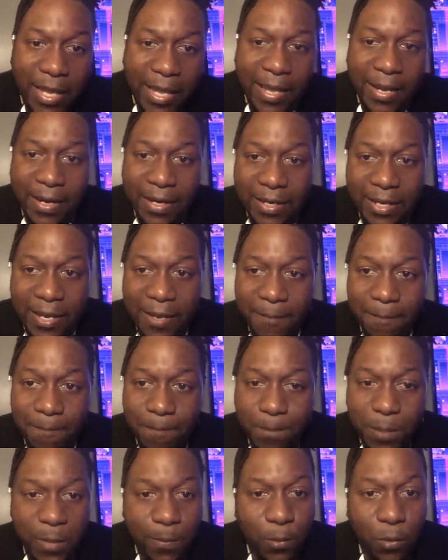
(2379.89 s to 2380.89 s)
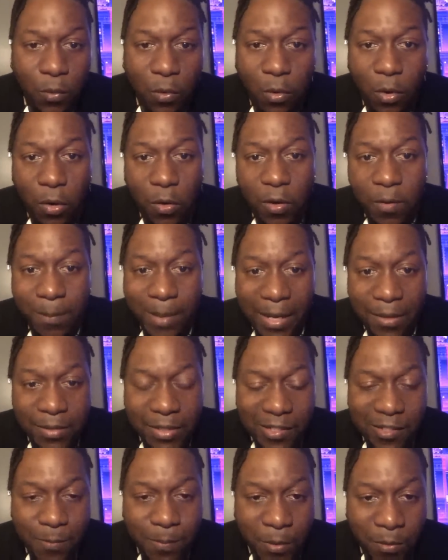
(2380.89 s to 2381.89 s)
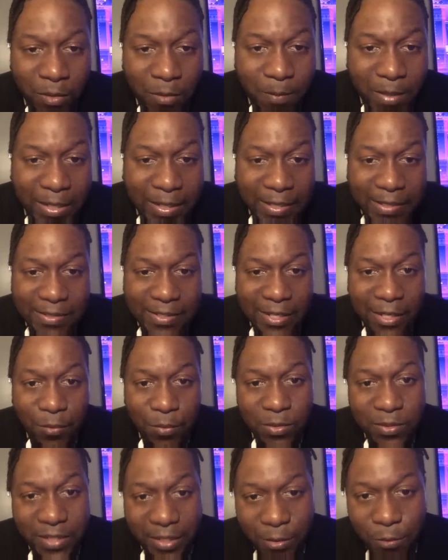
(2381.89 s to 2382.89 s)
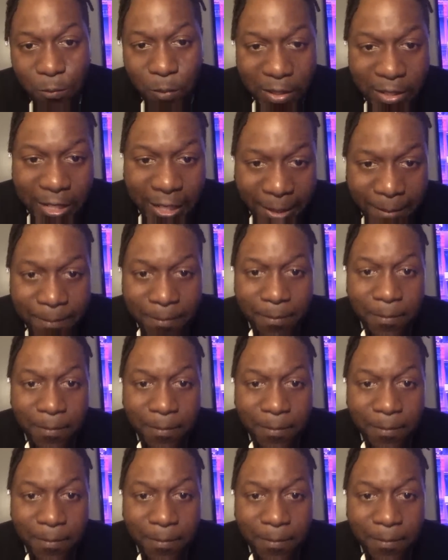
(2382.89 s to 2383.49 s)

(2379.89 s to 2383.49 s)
And again, people don't heard about the spirit because they don't deal with them.